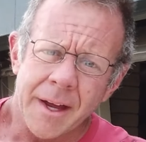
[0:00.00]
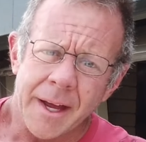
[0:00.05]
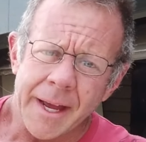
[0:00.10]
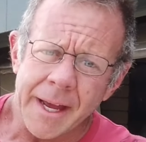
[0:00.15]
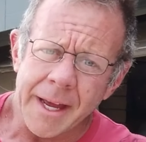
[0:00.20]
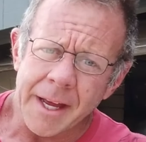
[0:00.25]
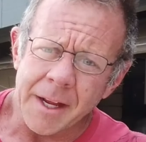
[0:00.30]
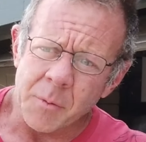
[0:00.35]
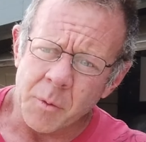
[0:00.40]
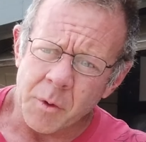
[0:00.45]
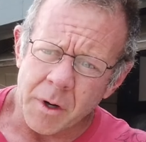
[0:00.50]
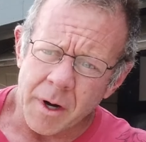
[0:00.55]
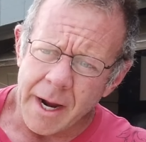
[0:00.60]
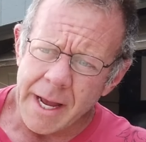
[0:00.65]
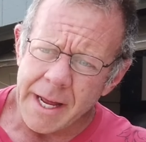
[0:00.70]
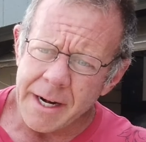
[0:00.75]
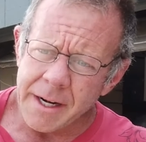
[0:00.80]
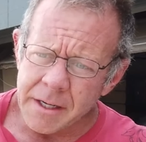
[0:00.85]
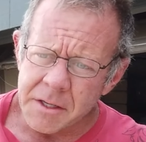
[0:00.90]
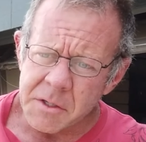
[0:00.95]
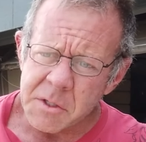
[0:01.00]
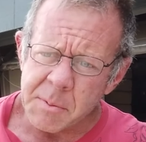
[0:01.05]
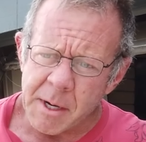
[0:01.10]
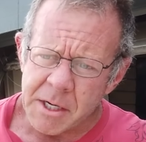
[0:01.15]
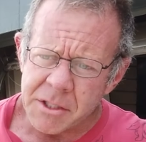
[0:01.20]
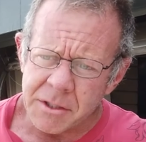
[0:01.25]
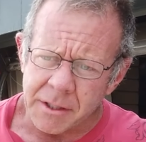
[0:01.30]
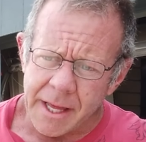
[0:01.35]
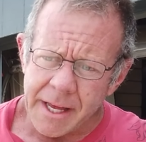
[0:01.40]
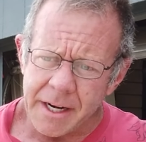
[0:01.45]
And we're adding a
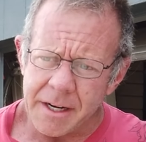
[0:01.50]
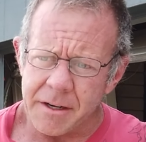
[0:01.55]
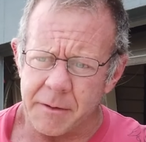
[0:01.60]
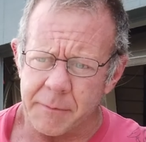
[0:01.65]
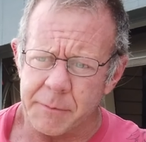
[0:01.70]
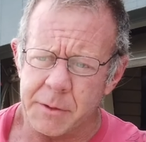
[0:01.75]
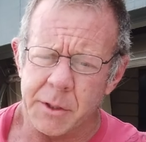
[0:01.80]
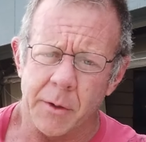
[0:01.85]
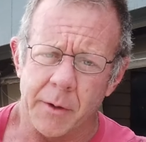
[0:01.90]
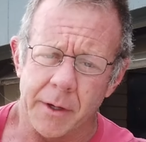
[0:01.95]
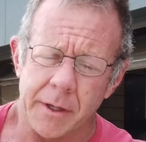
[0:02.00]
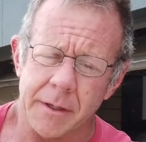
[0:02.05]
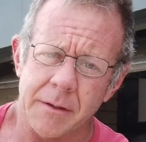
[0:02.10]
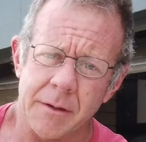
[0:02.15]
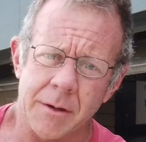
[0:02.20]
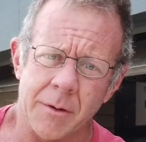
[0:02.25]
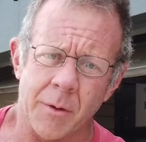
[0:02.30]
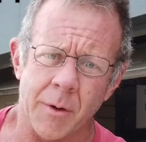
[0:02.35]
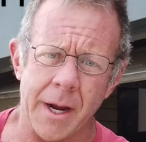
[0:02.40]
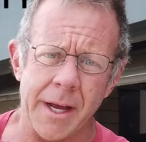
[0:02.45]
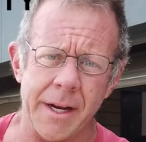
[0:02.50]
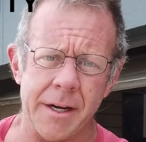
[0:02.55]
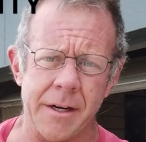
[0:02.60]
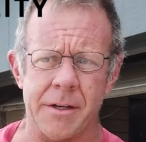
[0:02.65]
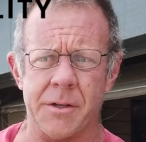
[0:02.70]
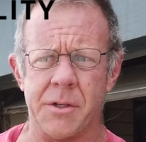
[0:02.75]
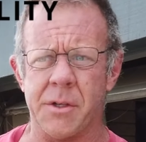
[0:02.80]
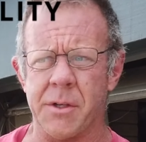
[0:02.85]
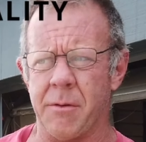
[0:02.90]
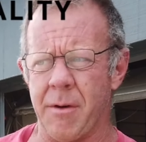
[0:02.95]
special additive to it. We're
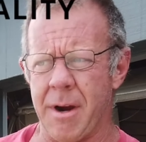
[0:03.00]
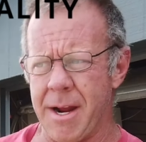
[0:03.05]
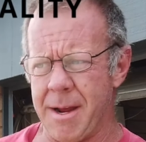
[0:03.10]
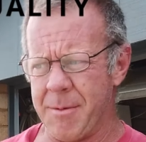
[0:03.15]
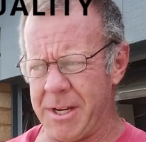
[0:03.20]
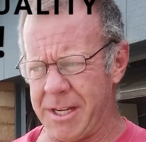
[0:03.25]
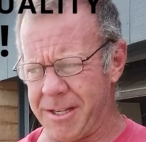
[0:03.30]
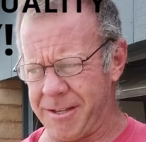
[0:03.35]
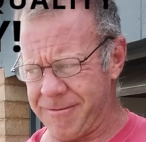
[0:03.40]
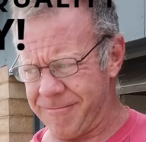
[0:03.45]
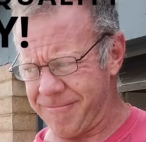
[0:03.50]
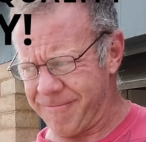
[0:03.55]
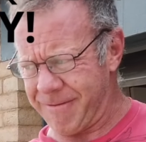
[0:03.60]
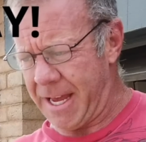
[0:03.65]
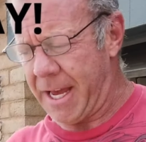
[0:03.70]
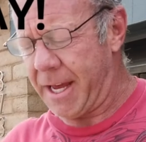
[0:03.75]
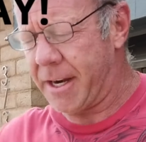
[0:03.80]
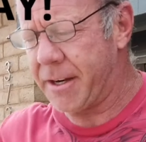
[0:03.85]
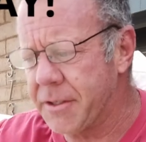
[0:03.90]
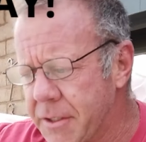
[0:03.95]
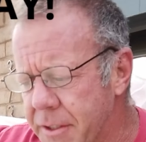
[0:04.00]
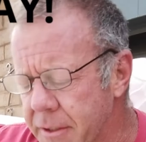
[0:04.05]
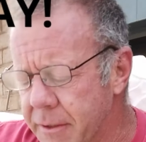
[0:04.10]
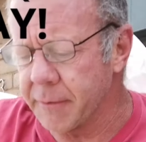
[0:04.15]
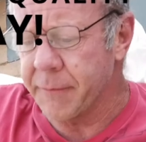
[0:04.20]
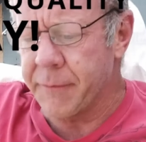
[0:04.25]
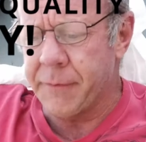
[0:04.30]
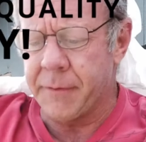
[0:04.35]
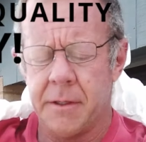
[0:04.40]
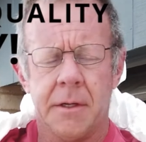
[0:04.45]
adding a ceramic
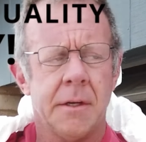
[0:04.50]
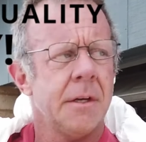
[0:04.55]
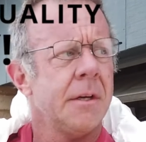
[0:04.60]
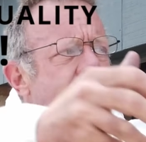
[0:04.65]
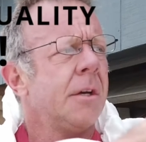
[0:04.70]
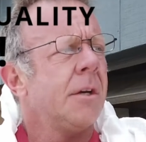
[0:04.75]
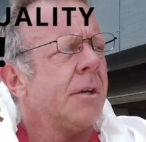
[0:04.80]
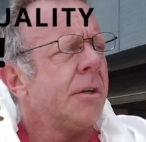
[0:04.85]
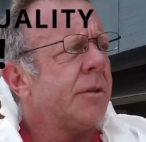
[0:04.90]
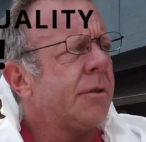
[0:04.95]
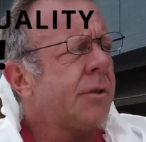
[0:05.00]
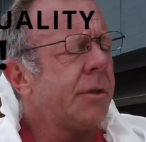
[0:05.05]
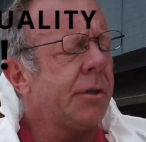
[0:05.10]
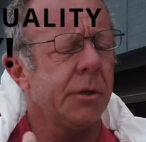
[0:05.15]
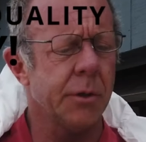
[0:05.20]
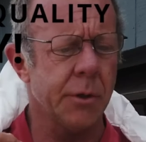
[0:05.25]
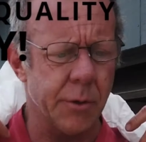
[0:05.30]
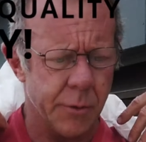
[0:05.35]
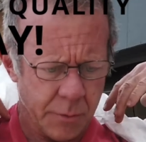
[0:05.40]
additive to